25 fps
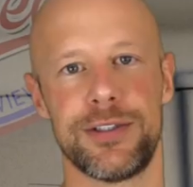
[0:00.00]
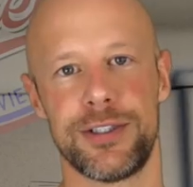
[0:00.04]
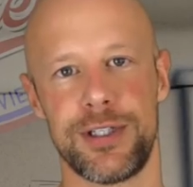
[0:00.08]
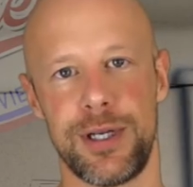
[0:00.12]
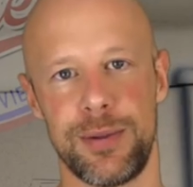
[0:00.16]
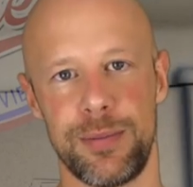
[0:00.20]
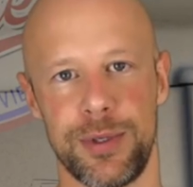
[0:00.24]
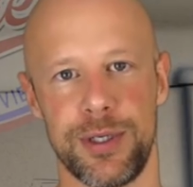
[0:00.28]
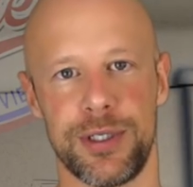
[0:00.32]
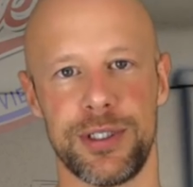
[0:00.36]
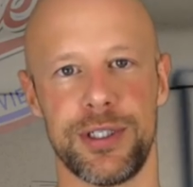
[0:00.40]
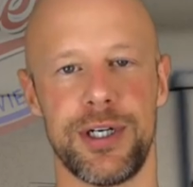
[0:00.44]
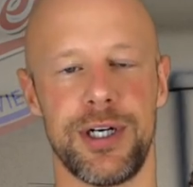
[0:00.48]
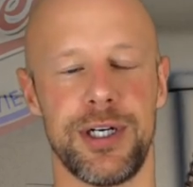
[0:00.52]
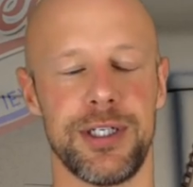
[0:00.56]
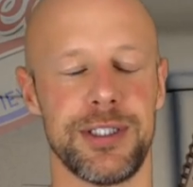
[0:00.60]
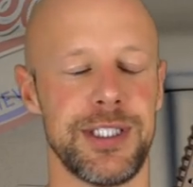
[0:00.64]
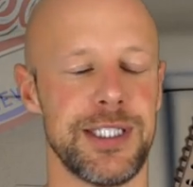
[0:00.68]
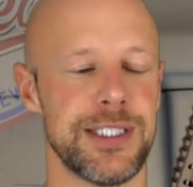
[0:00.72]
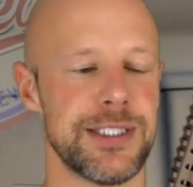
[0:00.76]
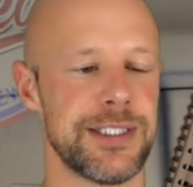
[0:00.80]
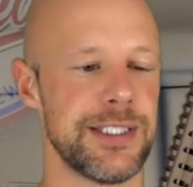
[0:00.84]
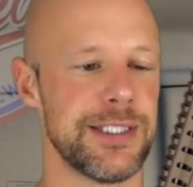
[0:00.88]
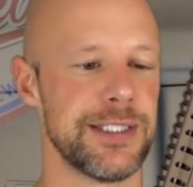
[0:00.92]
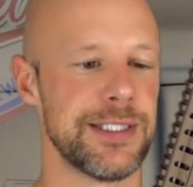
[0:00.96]
somewhat long
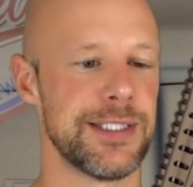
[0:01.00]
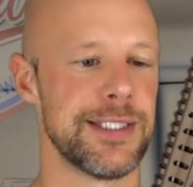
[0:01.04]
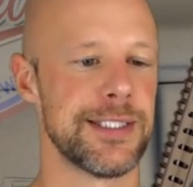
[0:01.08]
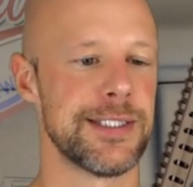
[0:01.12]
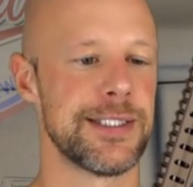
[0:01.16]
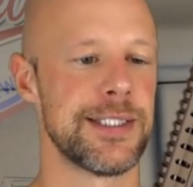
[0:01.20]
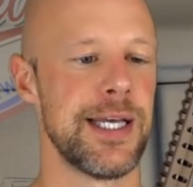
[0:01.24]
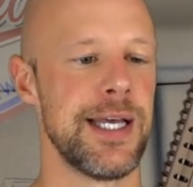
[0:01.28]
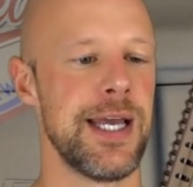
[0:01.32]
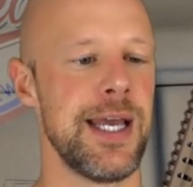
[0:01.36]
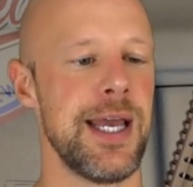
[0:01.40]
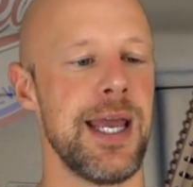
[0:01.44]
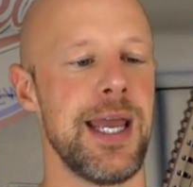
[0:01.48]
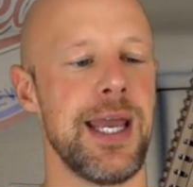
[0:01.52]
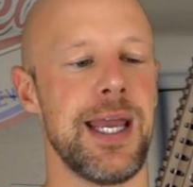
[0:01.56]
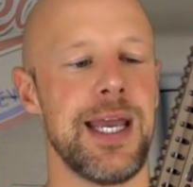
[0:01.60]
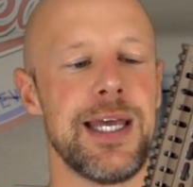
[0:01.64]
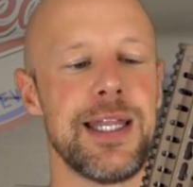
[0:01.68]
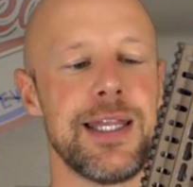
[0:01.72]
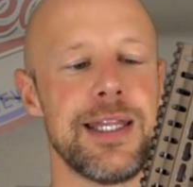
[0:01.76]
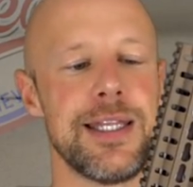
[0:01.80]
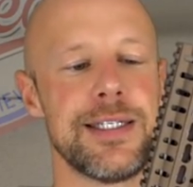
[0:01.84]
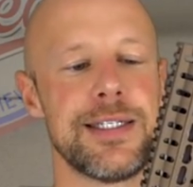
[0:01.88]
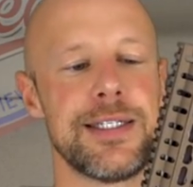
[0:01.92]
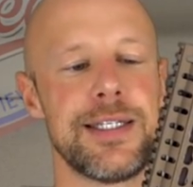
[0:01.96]
distances,
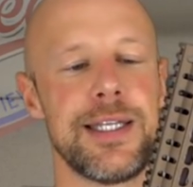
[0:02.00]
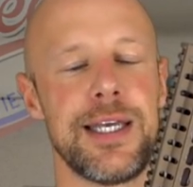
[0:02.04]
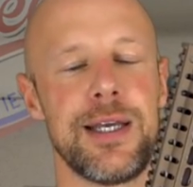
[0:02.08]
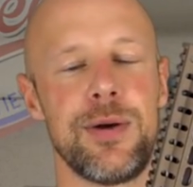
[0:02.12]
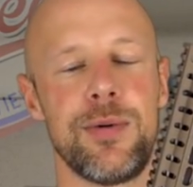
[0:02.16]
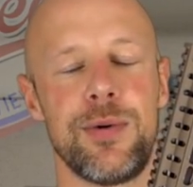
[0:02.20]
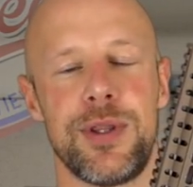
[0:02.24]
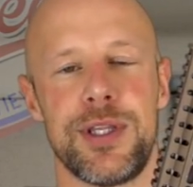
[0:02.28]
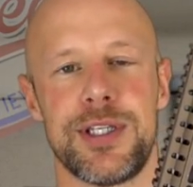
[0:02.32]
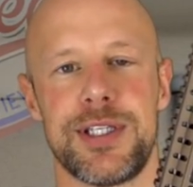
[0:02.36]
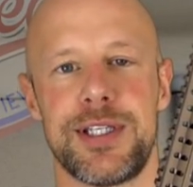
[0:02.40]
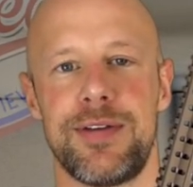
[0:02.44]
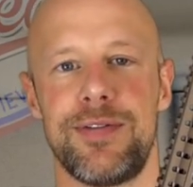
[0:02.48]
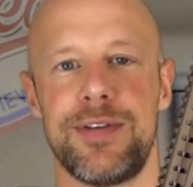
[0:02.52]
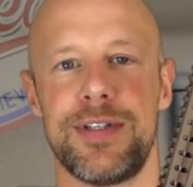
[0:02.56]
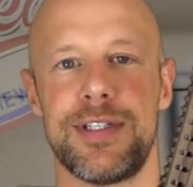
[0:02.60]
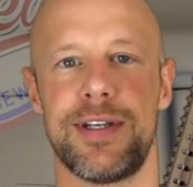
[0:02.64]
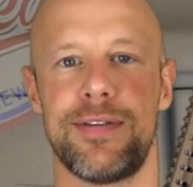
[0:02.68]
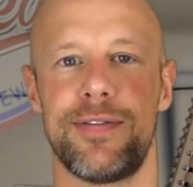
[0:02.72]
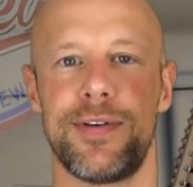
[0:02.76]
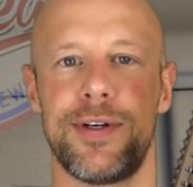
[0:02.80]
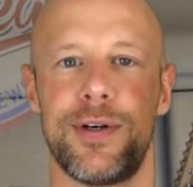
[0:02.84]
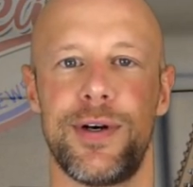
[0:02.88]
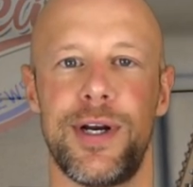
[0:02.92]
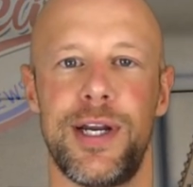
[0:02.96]
and this thing with the
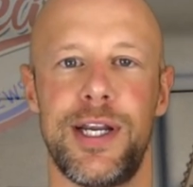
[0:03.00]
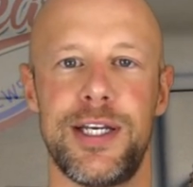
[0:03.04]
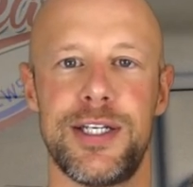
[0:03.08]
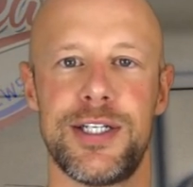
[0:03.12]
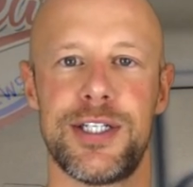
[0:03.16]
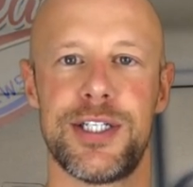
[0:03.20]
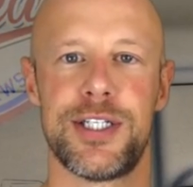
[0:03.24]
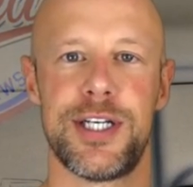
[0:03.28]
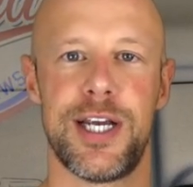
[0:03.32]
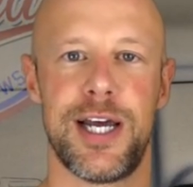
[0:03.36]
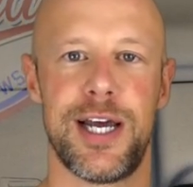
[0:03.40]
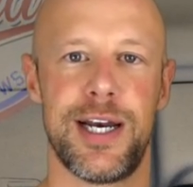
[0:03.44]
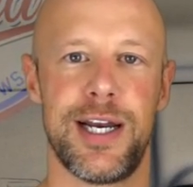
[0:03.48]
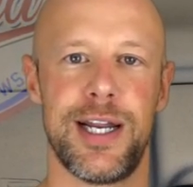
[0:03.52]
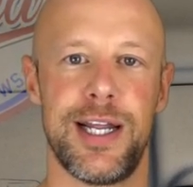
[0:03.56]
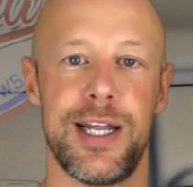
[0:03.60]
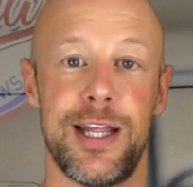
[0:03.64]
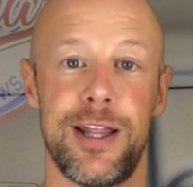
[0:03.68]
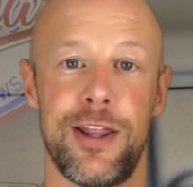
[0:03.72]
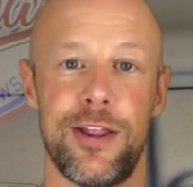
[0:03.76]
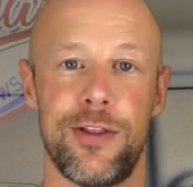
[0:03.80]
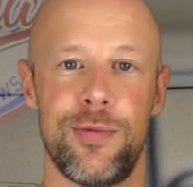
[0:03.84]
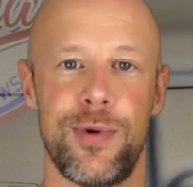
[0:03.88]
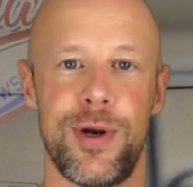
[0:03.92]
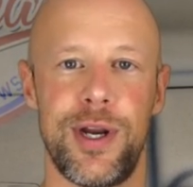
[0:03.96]
77 grain shot a
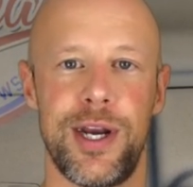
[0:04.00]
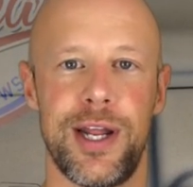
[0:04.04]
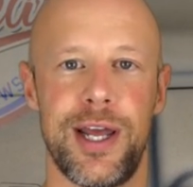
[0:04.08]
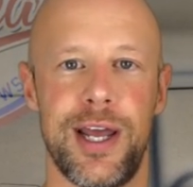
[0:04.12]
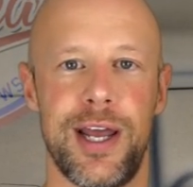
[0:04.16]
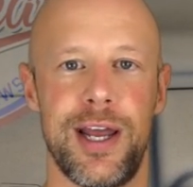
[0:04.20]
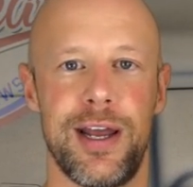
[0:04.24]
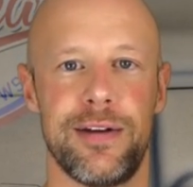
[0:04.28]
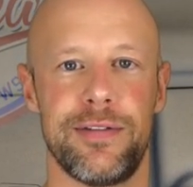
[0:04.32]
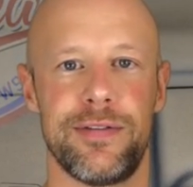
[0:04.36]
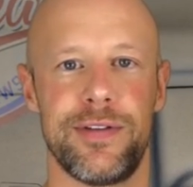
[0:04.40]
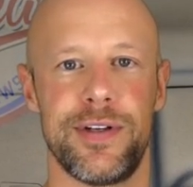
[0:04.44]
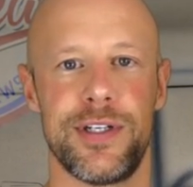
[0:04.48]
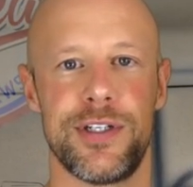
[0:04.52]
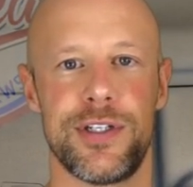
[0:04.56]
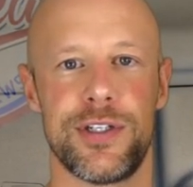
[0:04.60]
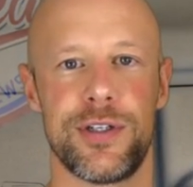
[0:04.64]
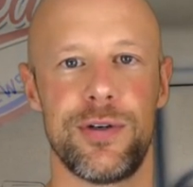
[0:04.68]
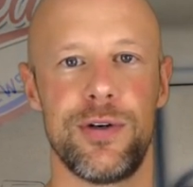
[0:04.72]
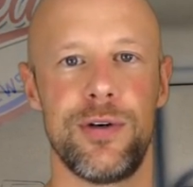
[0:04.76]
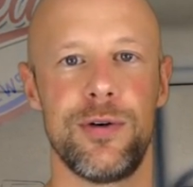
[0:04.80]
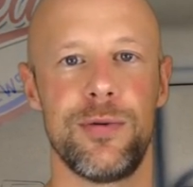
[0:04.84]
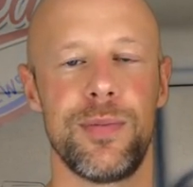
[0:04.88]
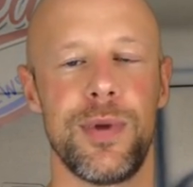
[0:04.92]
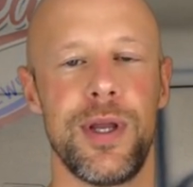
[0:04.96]
3.5 inch
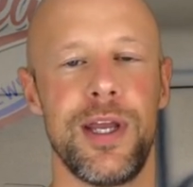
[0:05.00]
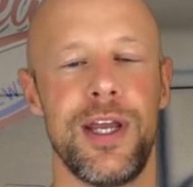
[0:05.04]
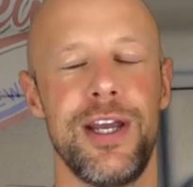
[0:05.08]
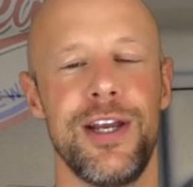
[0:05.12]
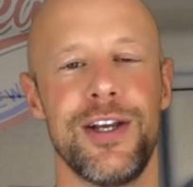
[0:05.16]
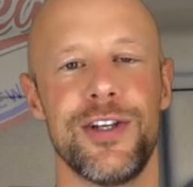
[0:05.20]
group,